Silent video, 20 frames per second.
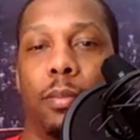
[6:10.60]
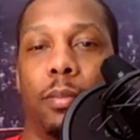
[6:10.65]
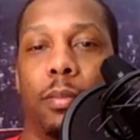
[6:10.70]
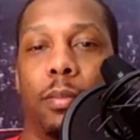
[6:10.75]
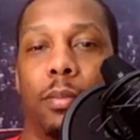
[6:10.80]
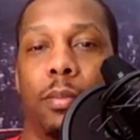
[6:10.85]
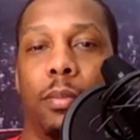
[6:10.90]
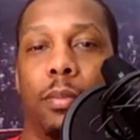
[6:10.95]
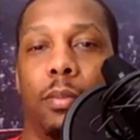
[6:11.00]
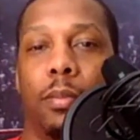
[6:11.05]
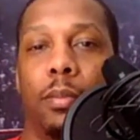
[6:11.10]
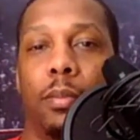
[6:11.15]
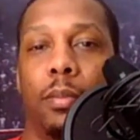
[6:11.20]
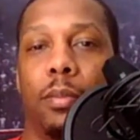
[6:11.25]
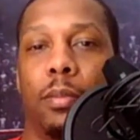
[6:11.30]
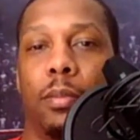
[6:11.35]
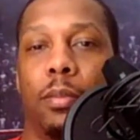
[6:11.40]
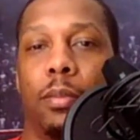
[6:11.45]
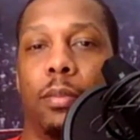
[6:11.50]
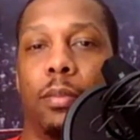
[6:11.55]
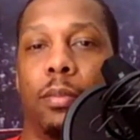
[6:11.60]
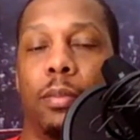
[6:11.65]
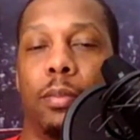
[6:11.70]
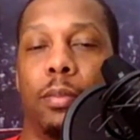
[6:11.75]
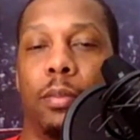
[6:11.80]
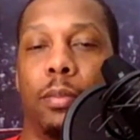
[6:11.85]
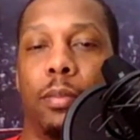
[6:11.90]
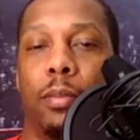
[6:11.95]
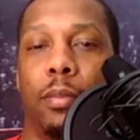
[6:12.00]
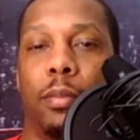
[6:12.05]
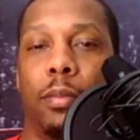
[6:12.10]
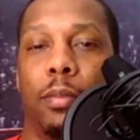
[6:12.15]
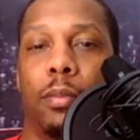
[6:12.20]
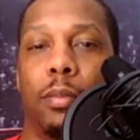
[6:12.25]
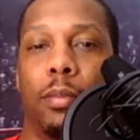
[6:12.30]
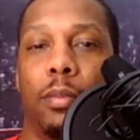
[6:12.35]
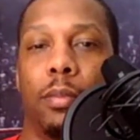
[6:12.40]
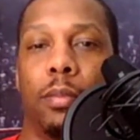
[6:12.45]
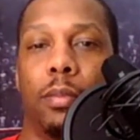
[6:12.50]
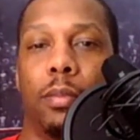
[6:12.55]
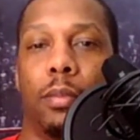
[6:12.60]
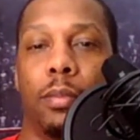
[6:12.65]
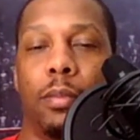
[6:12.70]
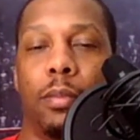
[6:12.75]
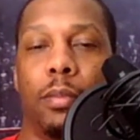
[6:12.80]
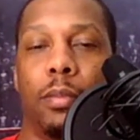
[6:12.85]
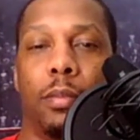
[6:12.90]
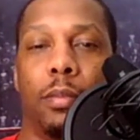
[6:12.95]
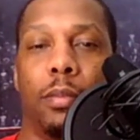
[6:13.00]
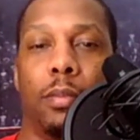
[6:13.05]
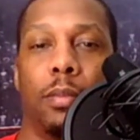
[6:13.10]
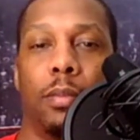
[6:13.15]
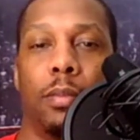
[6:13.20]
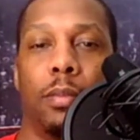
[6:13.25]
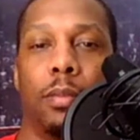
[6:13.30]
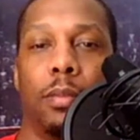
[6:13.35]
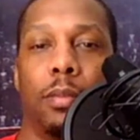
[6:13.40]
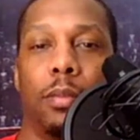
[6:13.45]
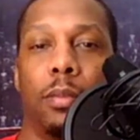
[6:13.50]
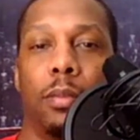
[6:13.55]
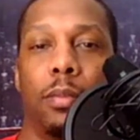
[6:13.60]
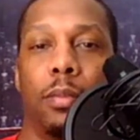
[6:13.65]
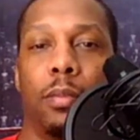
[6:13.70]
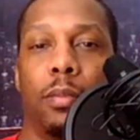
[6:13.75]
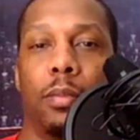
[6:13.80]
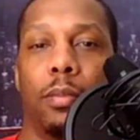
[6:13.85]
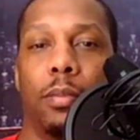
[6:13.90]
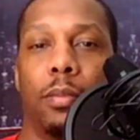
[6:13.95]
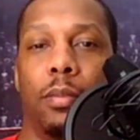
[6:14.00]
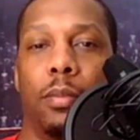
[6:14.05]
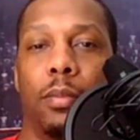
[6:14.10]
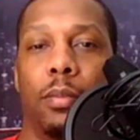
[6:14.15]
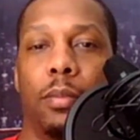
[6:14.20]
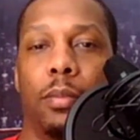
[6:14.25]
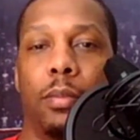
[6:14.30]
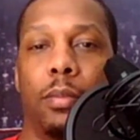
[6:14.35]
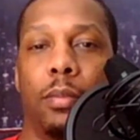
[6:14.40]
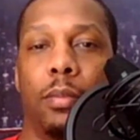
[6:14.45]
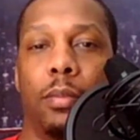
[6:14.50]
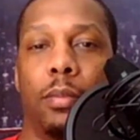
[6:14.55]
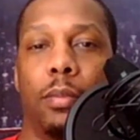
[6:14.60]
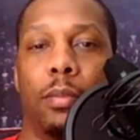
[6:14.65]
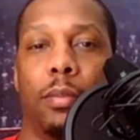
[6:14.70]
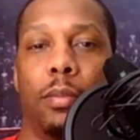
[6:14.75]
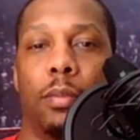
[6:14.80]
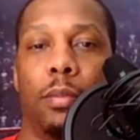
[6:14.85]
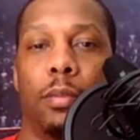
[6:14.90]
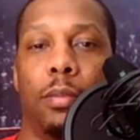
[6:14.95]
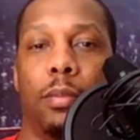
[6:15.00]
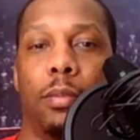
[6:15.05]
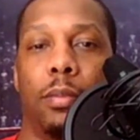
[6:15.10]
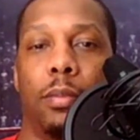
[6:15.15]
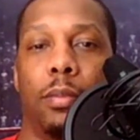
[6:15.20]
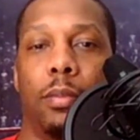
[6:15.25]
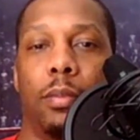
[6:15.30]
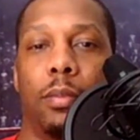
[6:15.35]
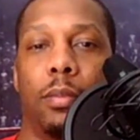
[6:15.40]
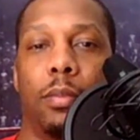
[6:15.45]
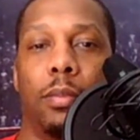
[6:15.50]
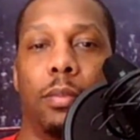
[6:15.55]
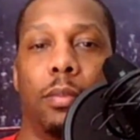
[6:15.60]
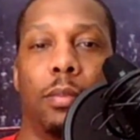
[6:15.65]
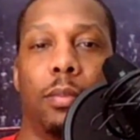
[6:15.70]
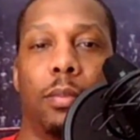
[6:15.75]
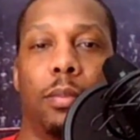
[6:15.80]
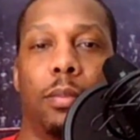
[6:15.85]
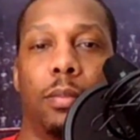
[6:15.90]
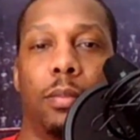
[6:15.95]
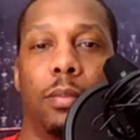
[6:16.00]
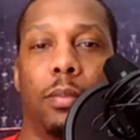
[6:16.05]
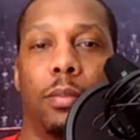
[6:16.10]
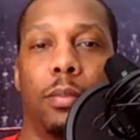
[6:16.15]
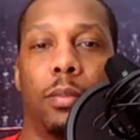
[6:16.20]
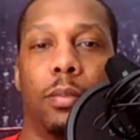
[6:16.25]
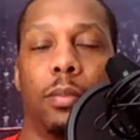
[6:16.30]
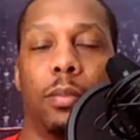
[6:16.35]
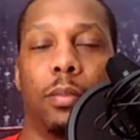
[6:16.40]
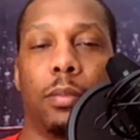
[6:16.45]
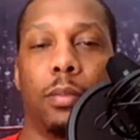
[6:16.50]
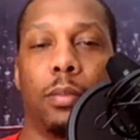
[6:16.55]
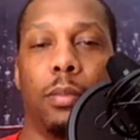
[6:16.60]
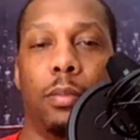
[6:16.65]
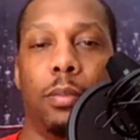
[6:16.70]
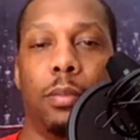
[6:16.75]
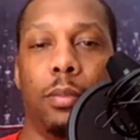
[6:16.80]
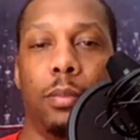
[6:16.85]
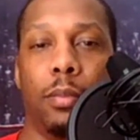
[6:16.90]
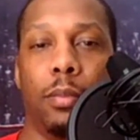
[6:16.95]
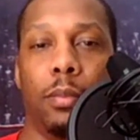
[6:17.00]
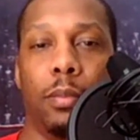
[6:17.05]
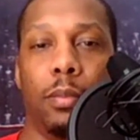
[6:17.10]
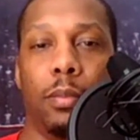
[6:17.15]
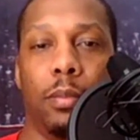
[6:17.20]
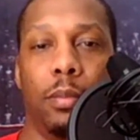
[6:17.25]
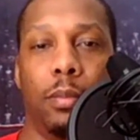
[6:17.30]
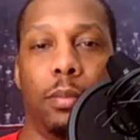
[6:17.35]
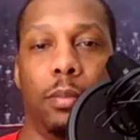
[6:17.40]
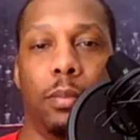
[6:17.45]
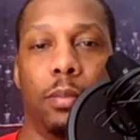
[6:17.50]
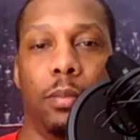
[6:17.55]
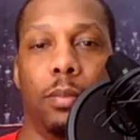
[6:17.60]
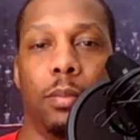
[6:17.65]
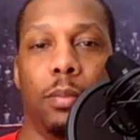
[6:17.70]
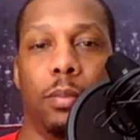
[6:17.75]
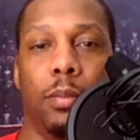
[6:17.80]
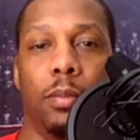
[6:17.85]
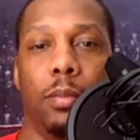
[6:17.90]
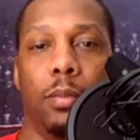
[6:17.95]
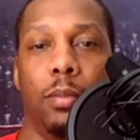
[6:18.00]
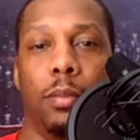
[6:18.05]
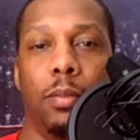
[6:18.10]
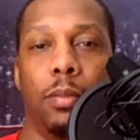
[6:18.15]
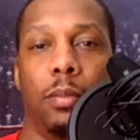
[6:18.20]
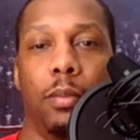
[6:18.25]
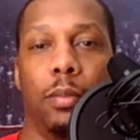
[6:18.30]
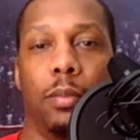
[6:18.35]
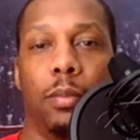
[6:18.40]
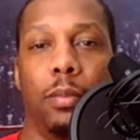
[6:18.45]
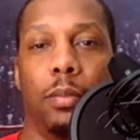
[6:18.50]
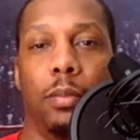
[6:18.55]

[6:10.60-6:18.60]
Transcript: This person isn't speaking.